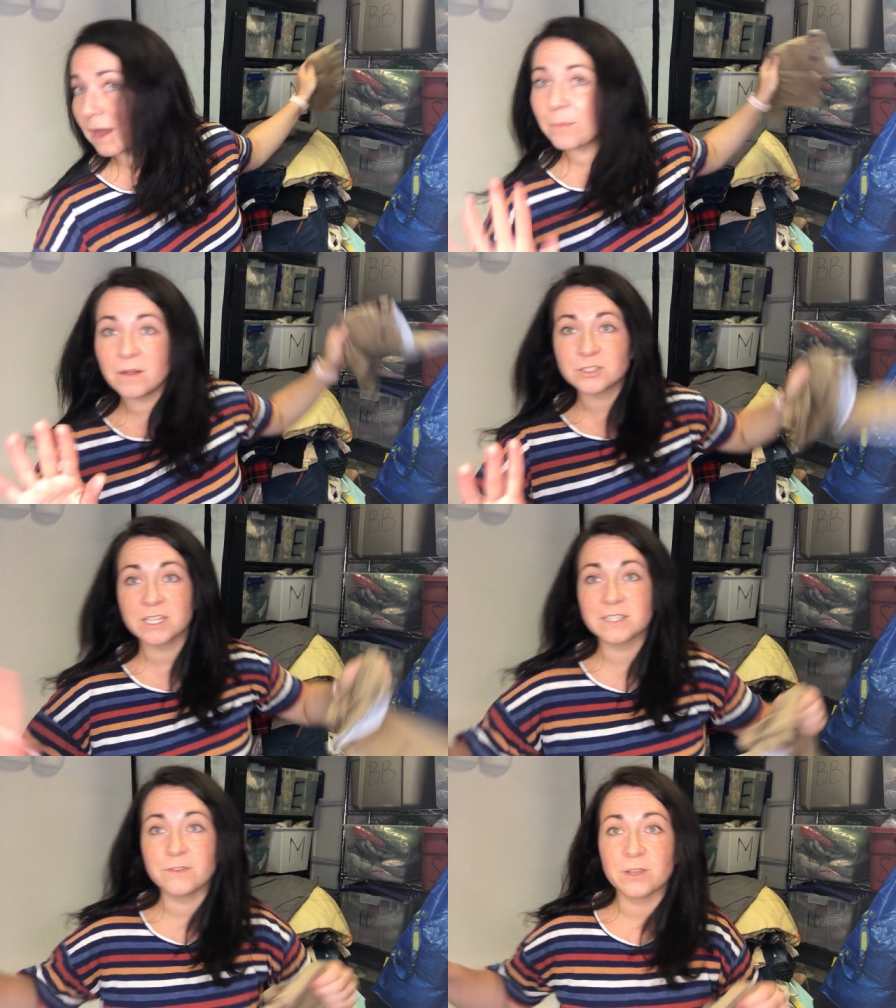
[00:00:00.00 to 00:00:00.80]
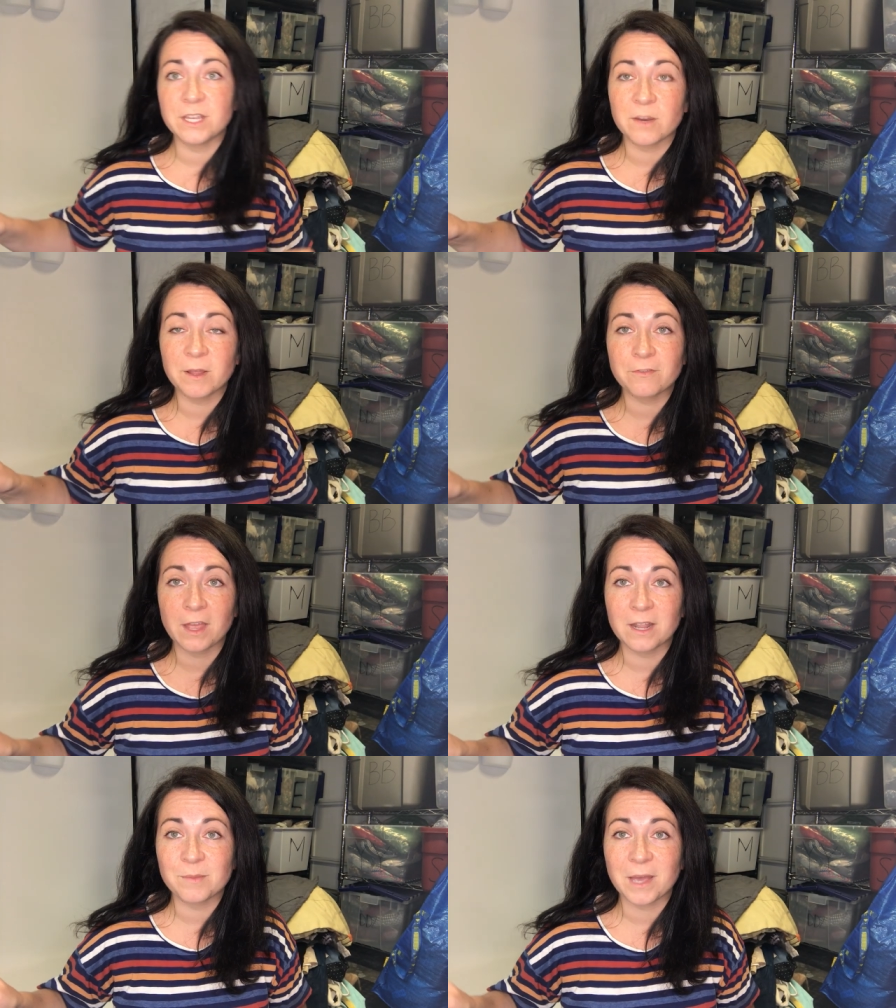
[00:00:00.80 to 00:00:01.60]
I apologize if you can hear my
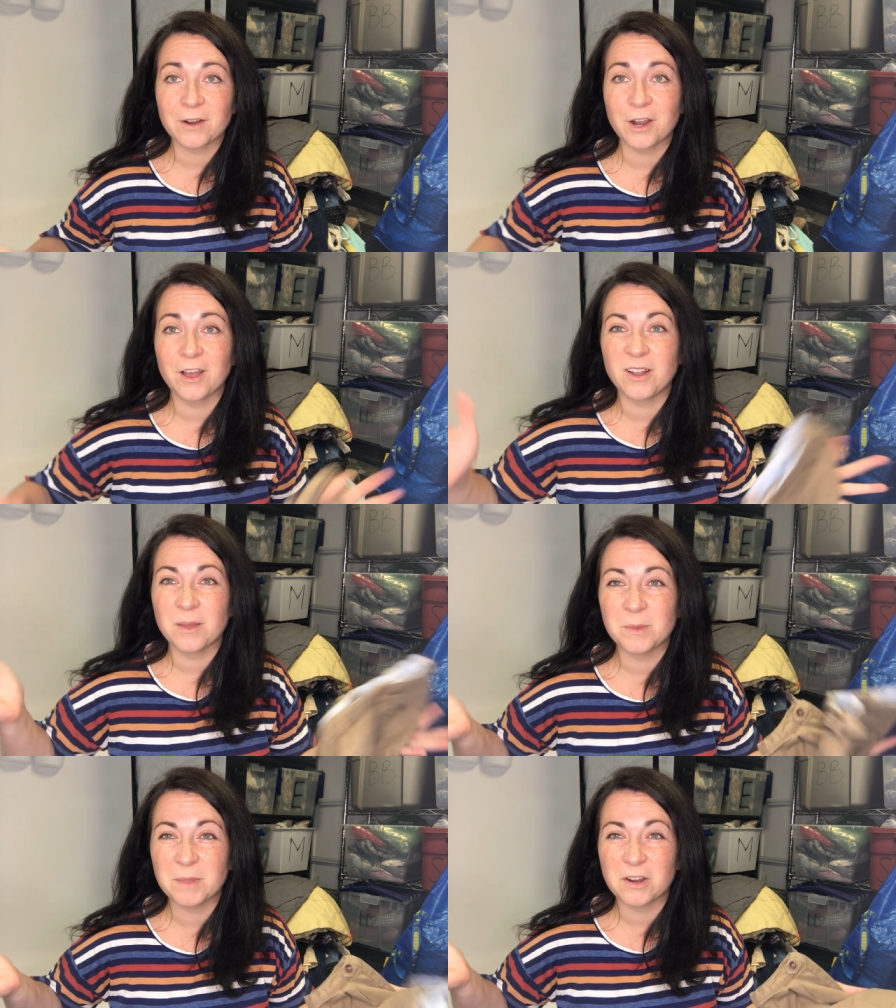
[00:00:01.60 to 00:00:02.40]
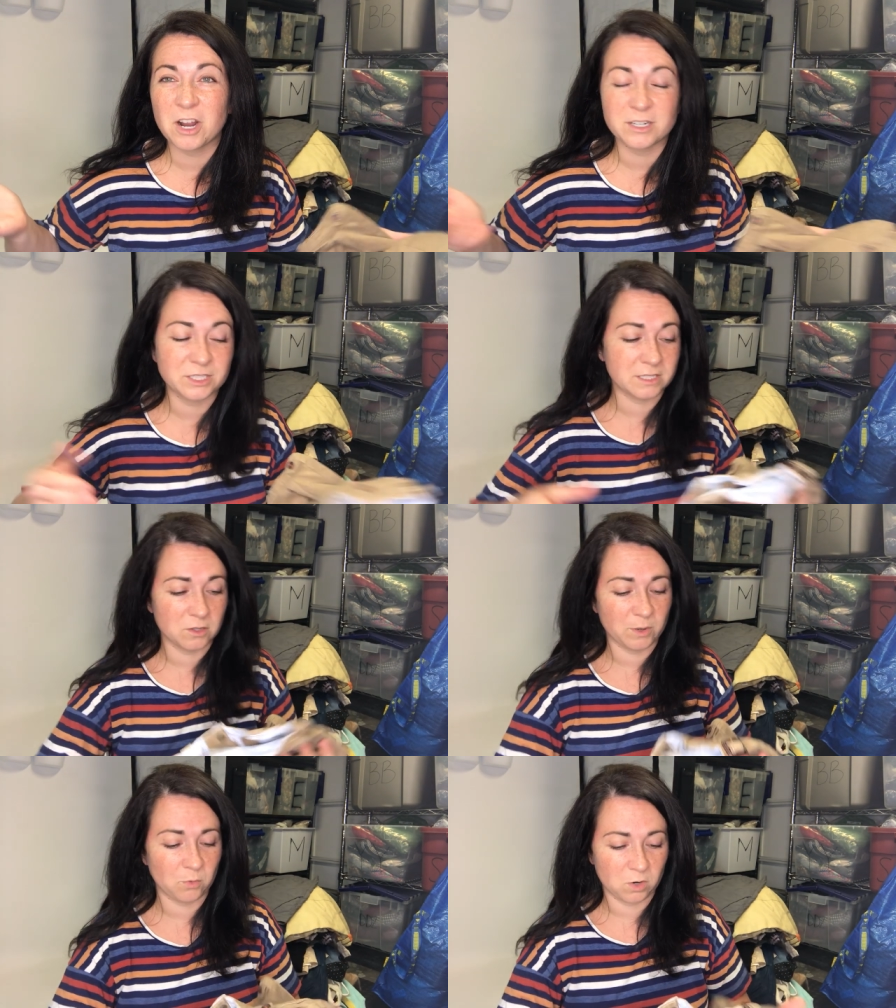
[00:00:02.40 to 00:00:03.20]
fan in the background. I'm in my garage. It's a
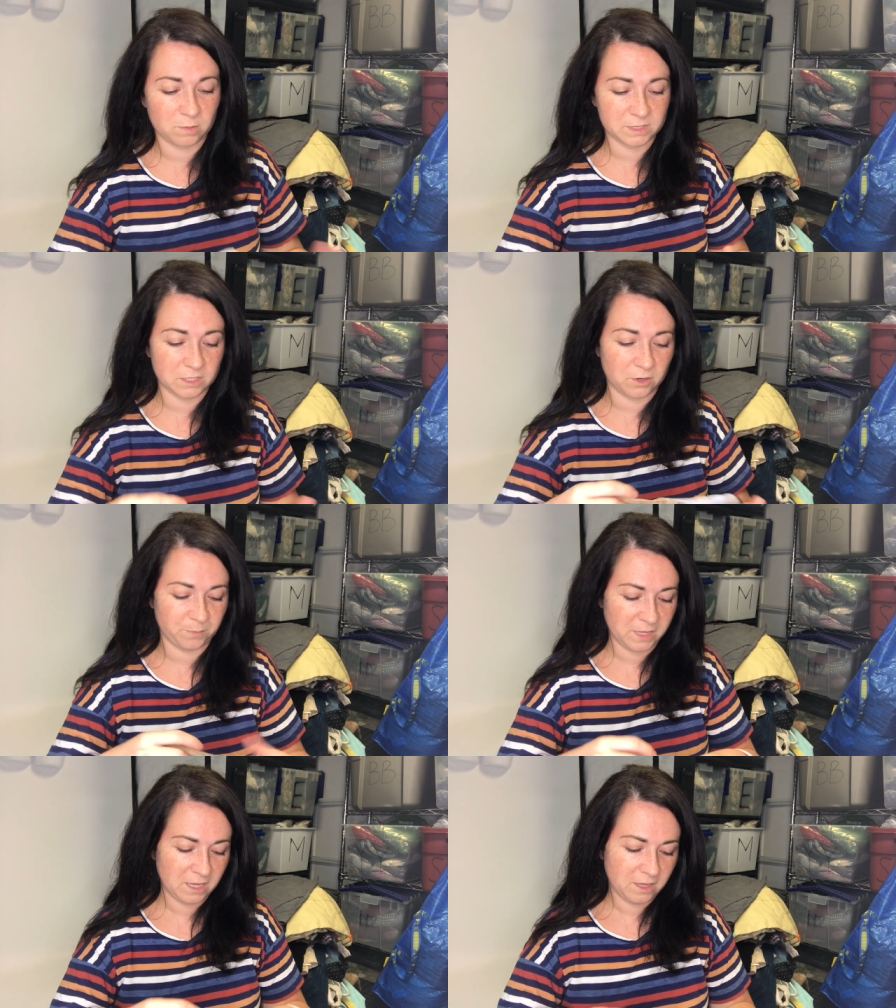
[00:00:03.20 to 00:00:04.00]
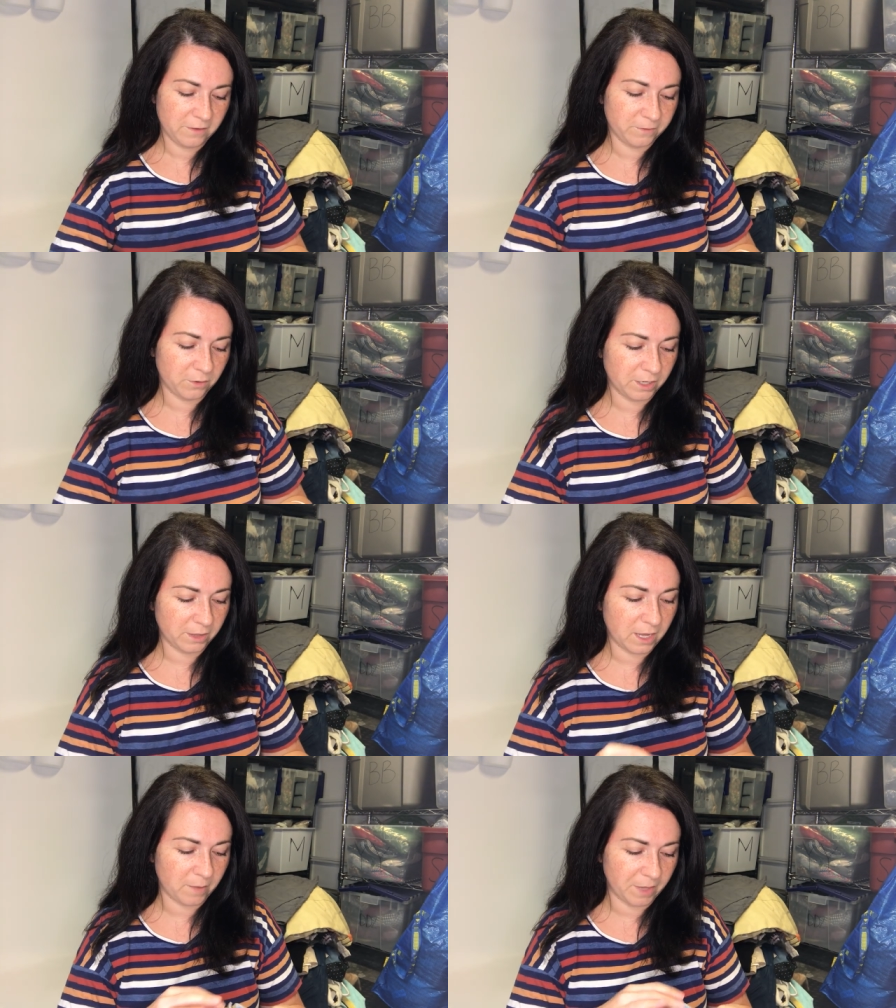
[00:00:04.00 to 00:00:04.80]
little bit warm, so if you hear
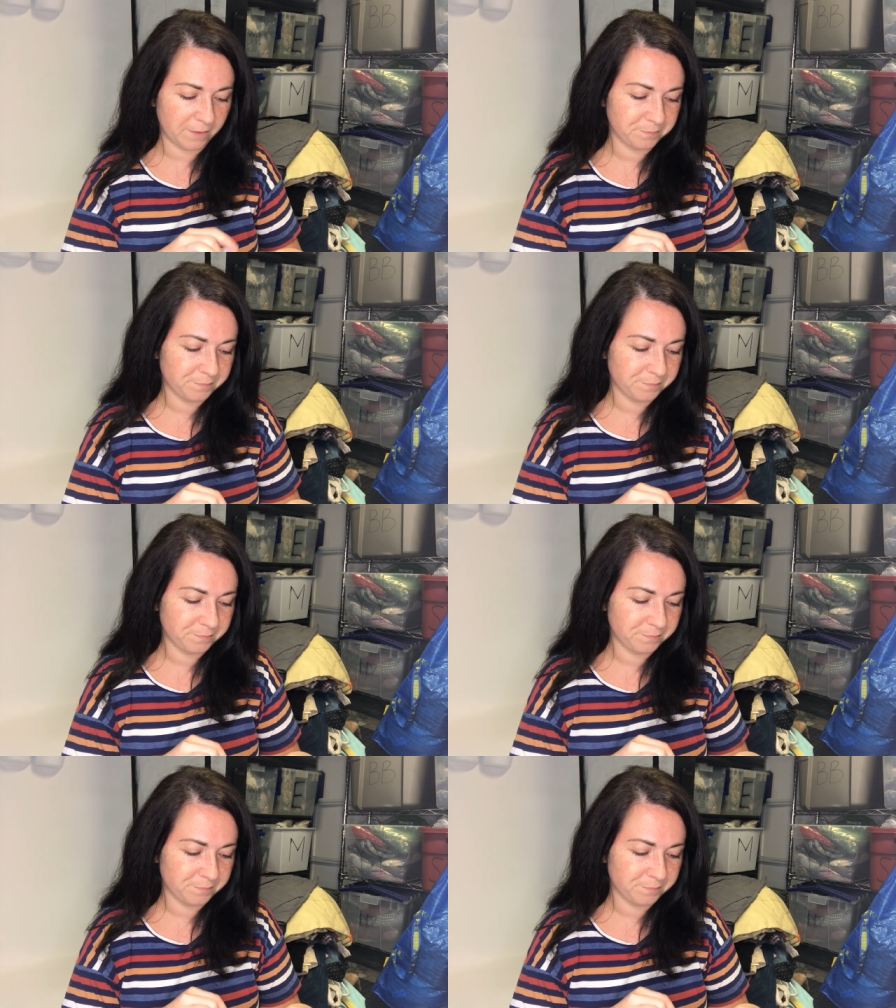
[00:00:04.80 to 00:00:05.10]
the humming,